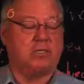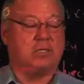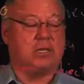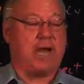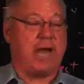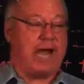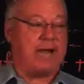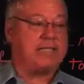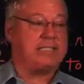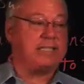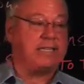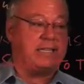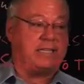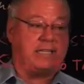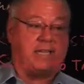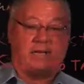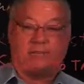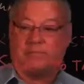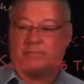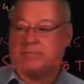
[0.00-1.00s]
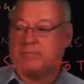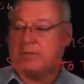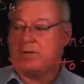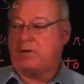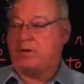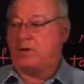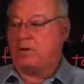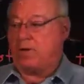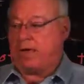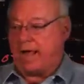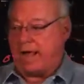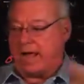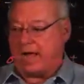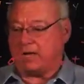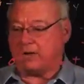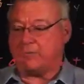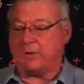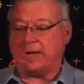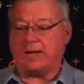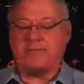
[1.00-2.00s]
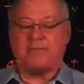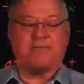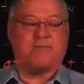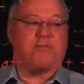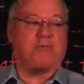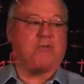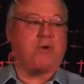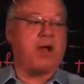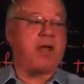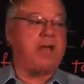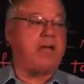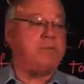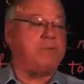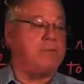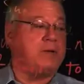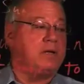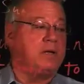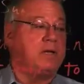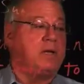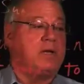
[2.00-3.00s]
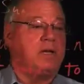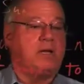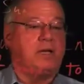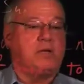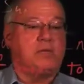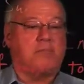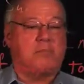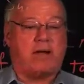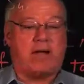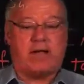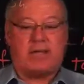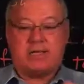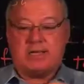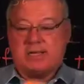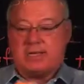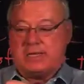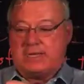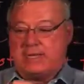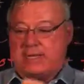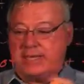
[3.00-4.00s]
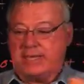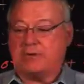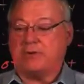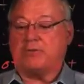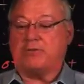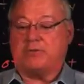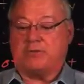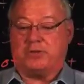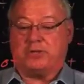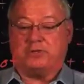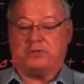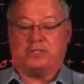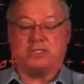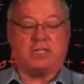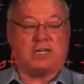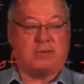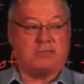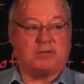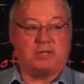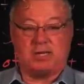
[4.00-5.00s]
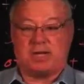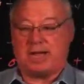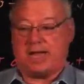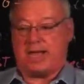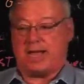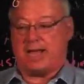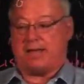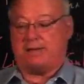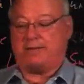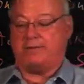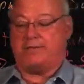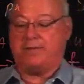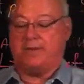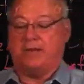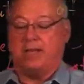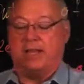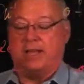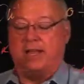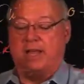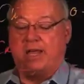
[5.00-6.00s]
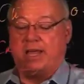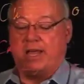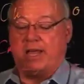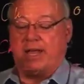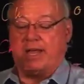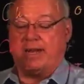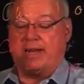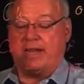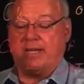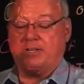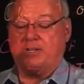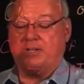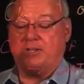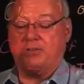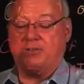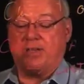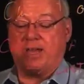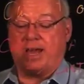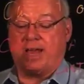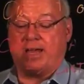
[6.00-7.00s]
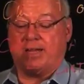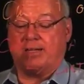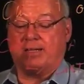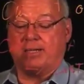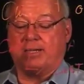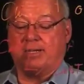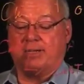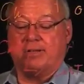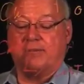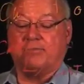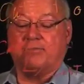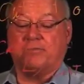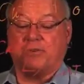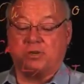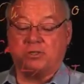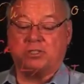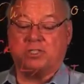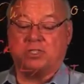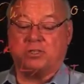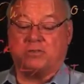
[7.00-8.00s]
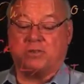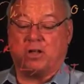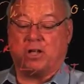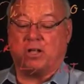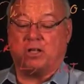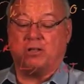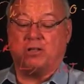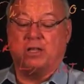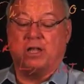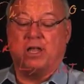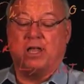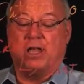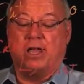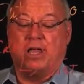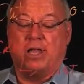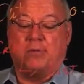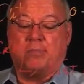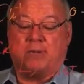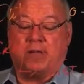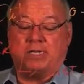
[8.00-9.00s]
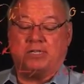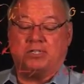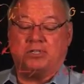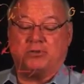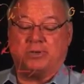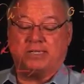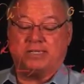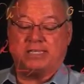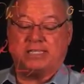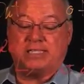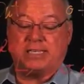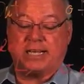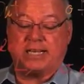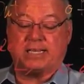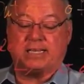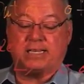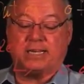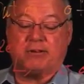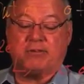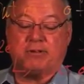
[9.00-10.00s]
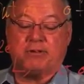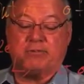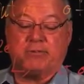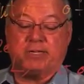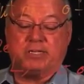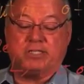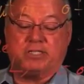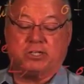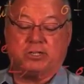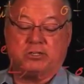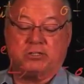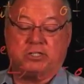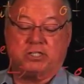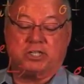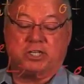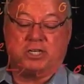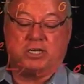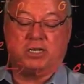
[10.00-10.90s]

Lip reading: asking them? How do I frame my interviews that I'm going to have? And I do that, first of all, by doing secondary research.